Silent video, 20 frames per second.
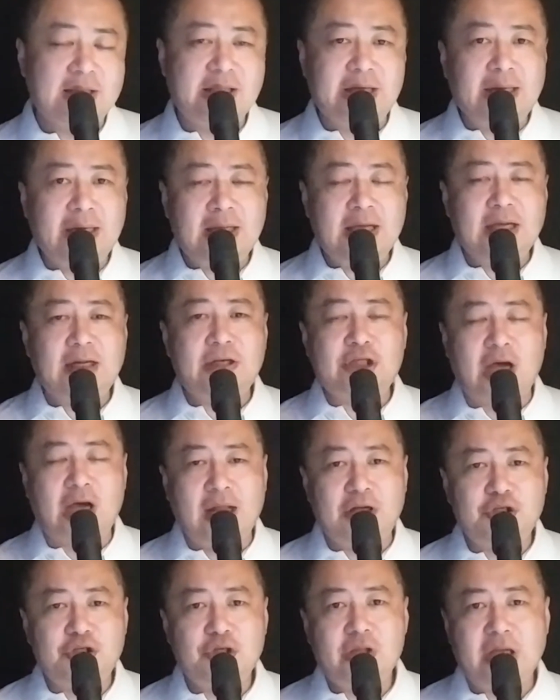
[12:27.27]
They need
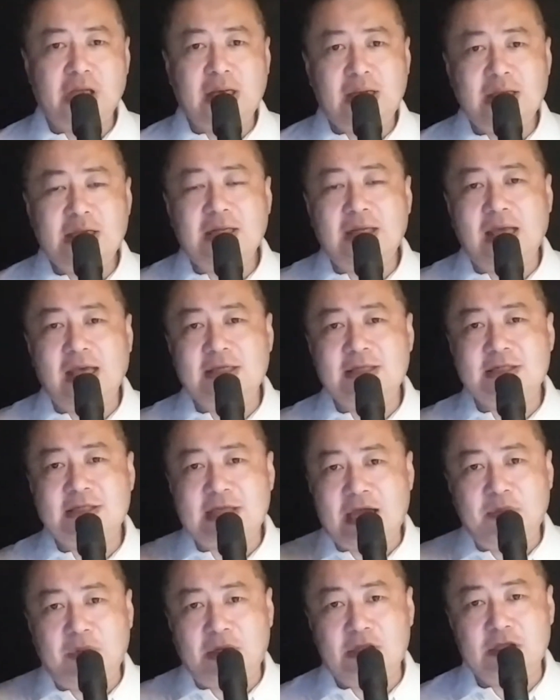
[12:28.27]
challenge. They need
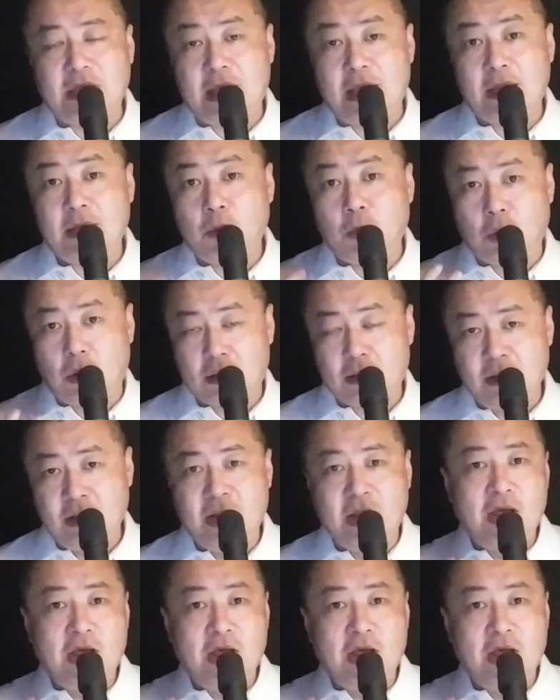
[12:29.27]
excitement at work.